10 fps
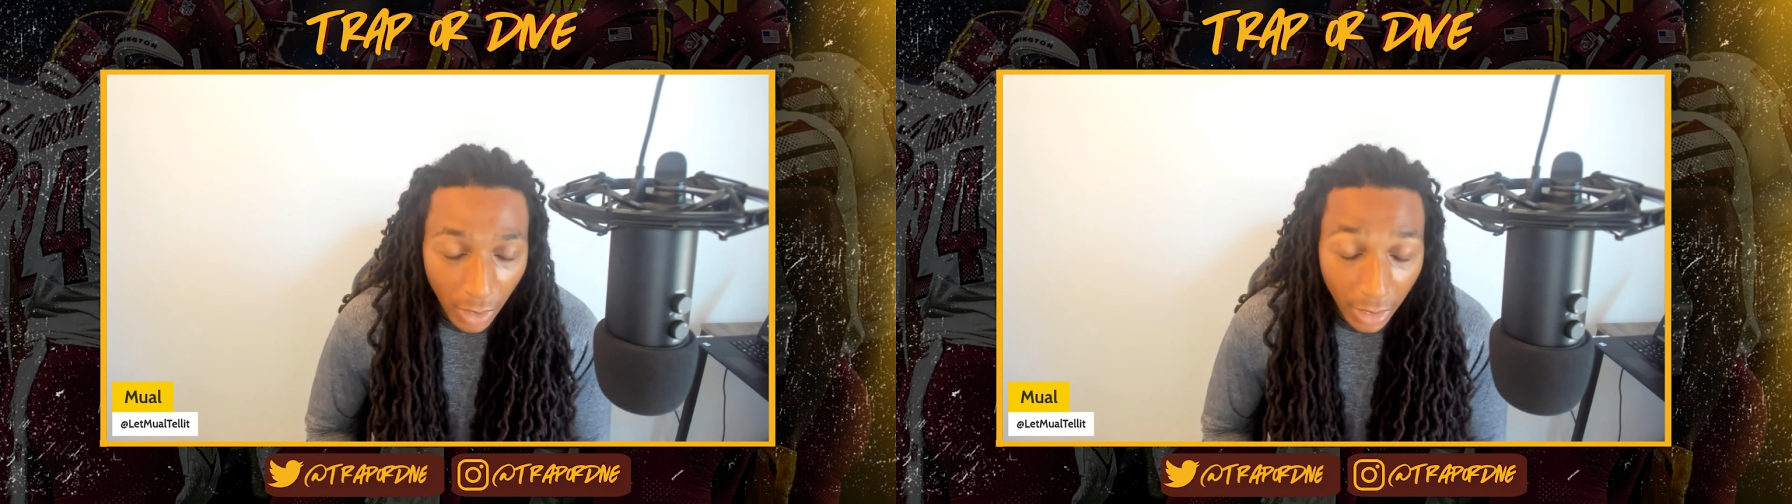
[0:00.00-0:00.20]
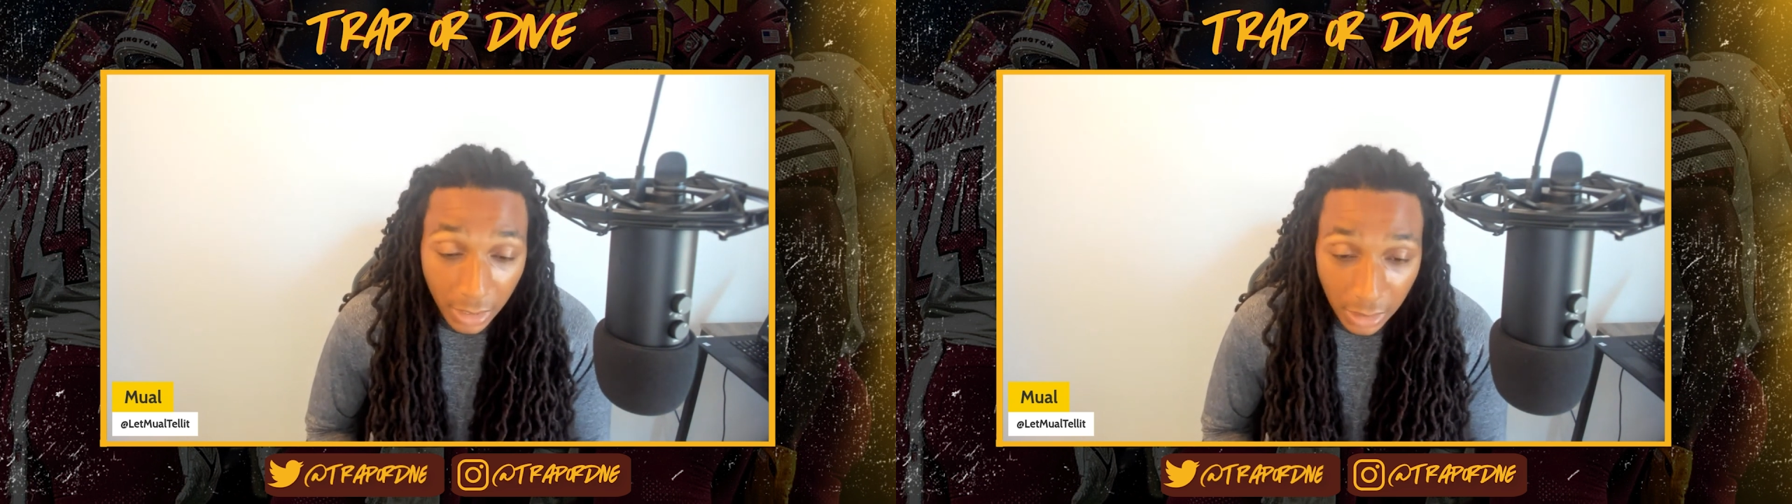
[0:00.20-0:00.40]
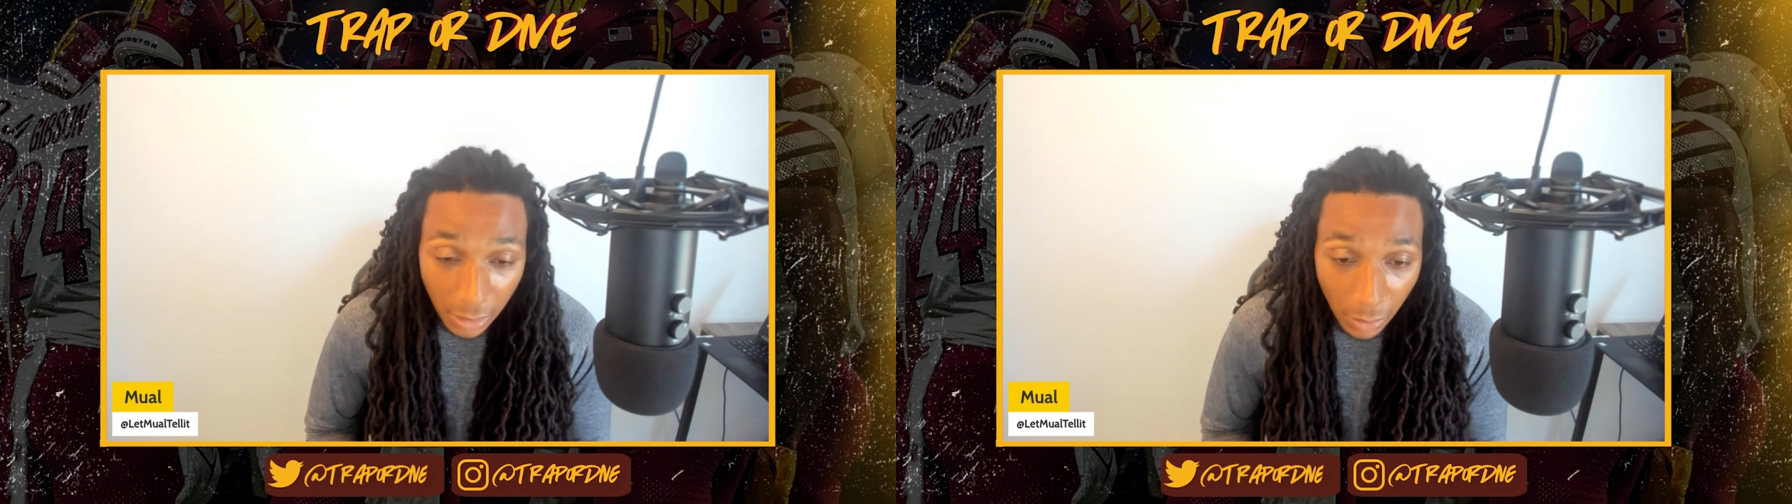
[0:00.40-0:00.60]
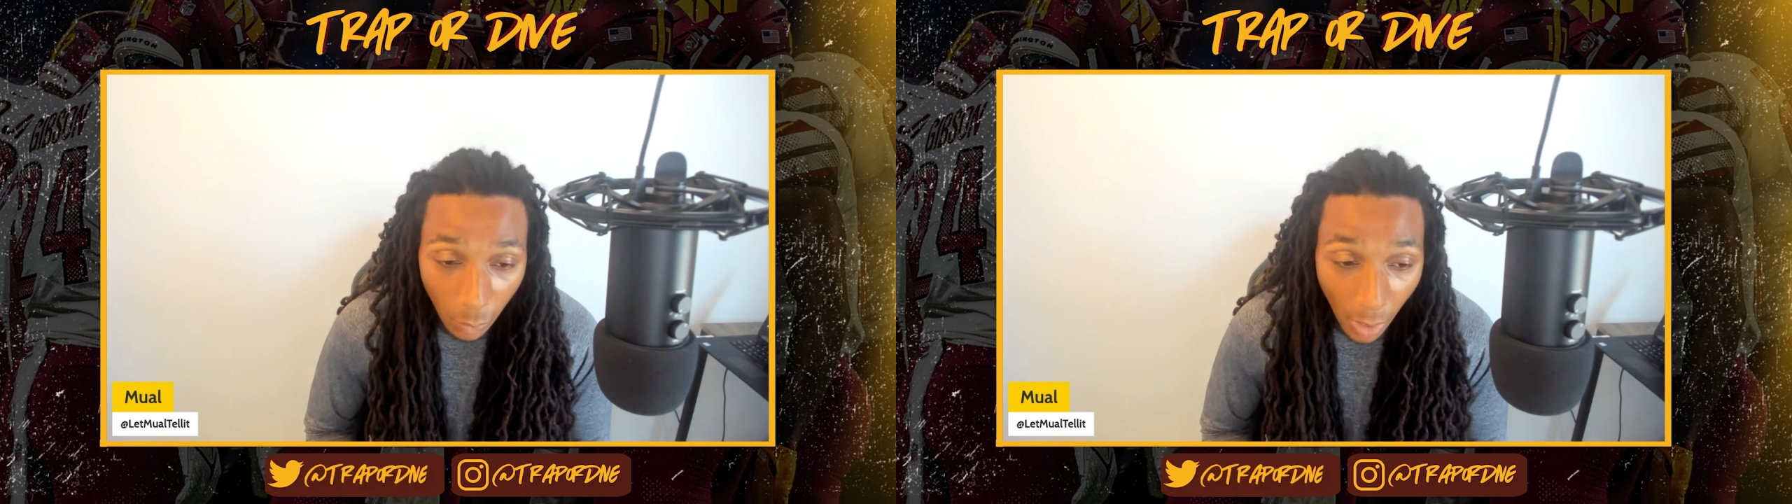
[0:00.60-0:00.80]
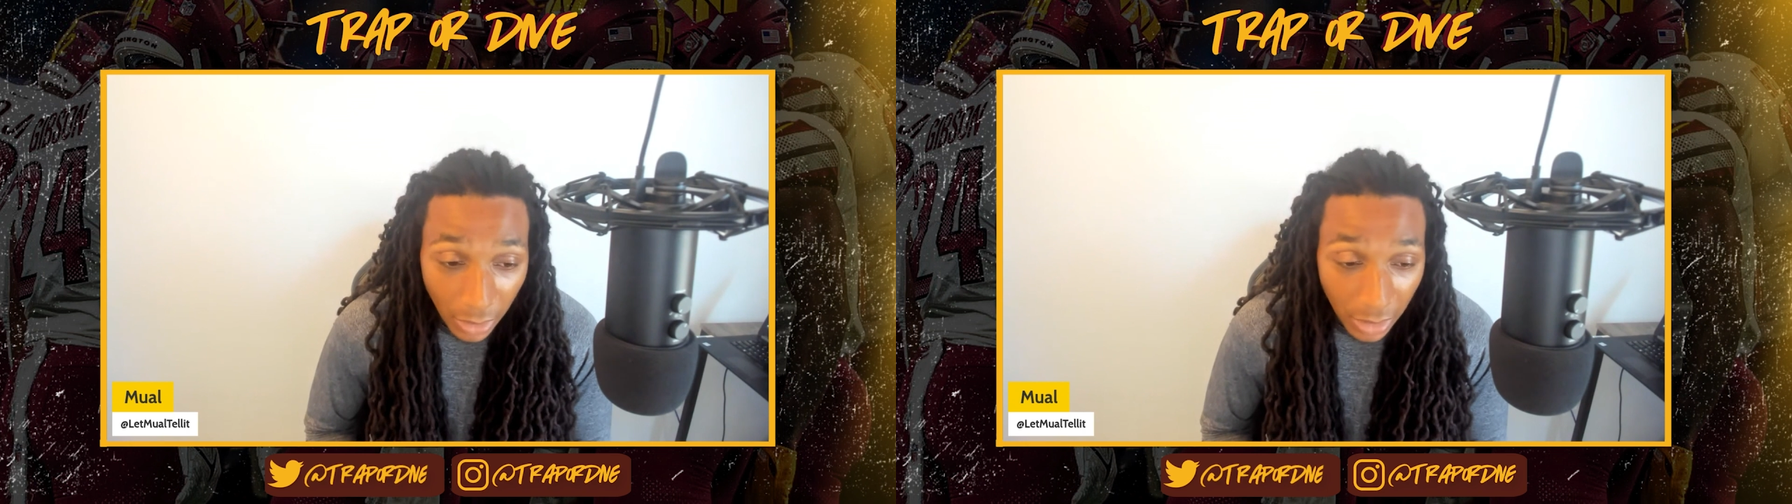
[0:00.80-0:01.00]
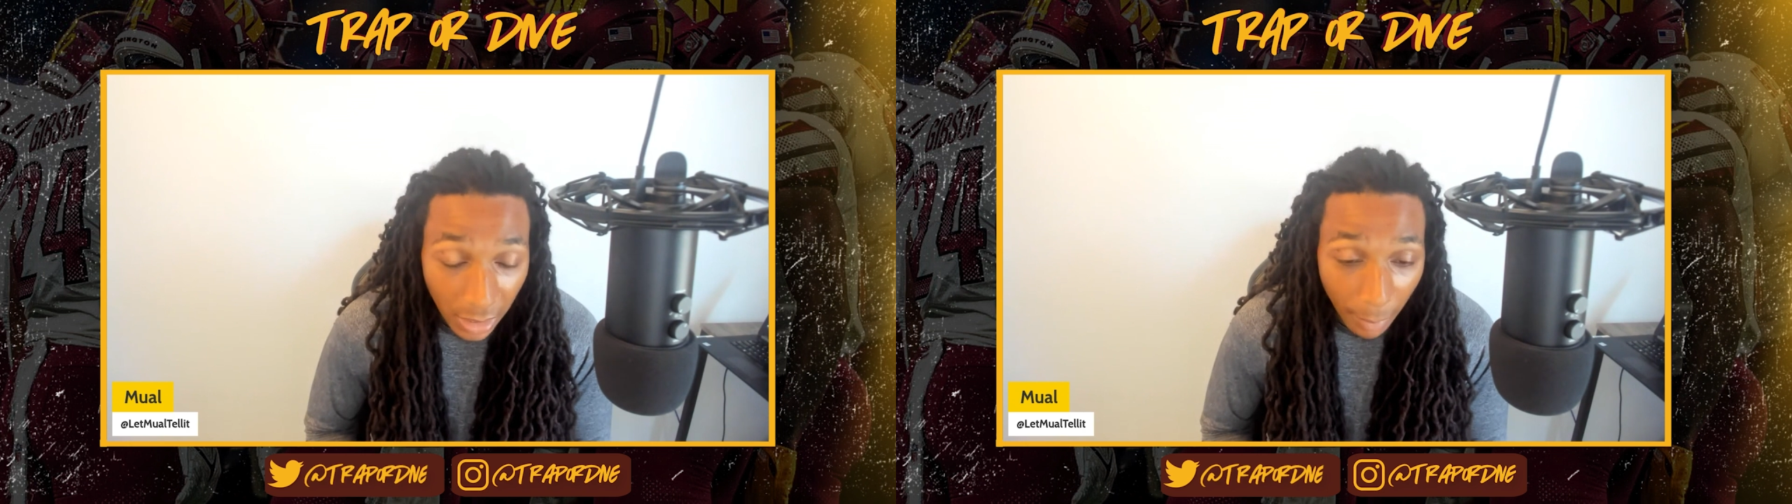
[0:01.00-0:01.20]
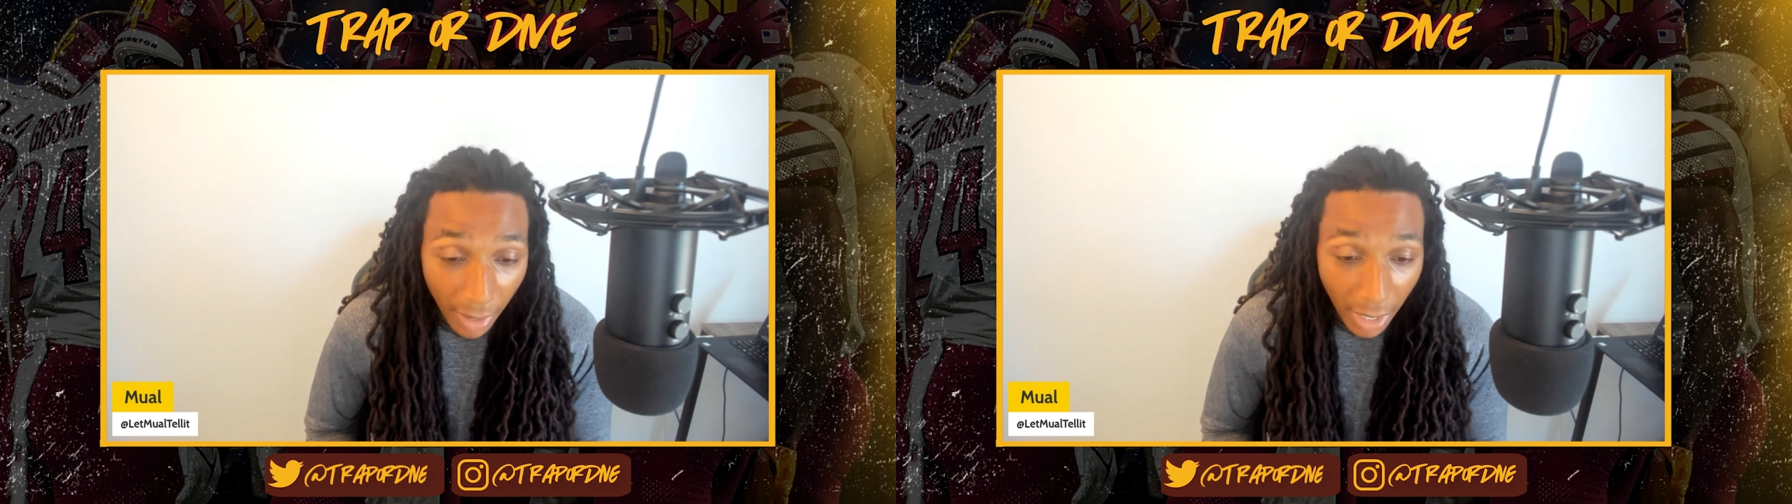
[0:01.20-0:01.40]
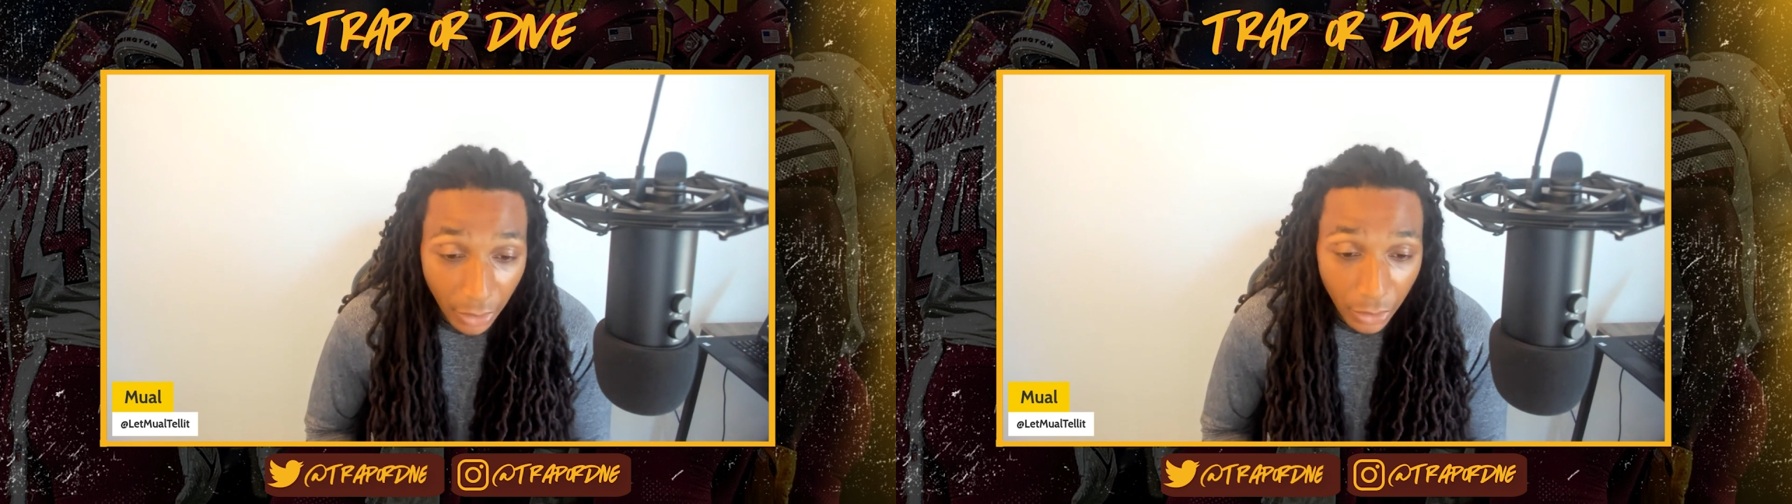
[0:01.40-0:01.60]
against the Washington
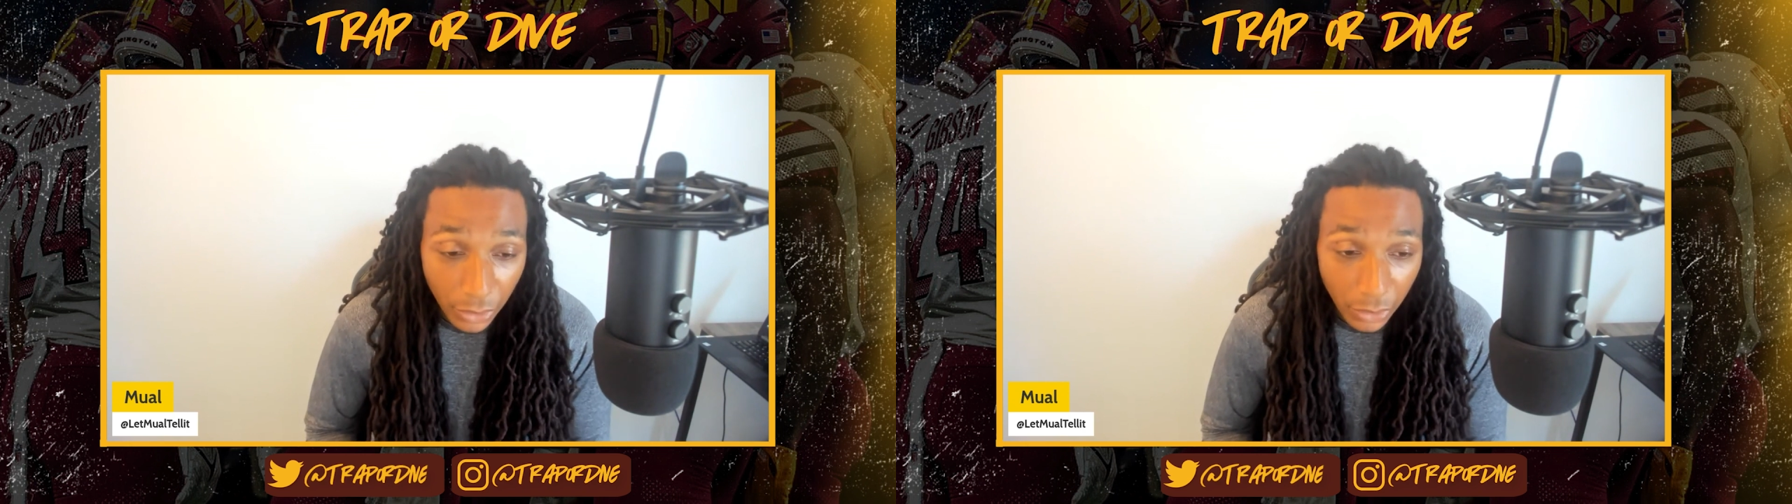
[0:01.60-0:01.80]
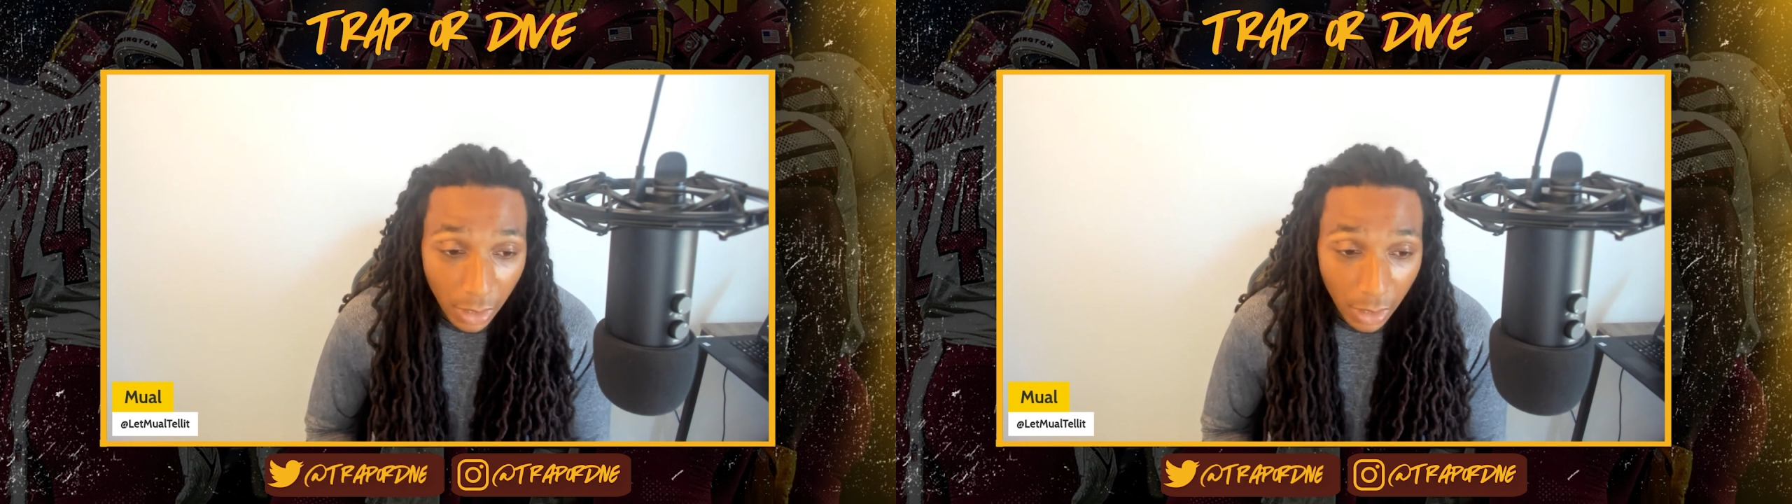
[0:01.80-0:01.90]
Commanders,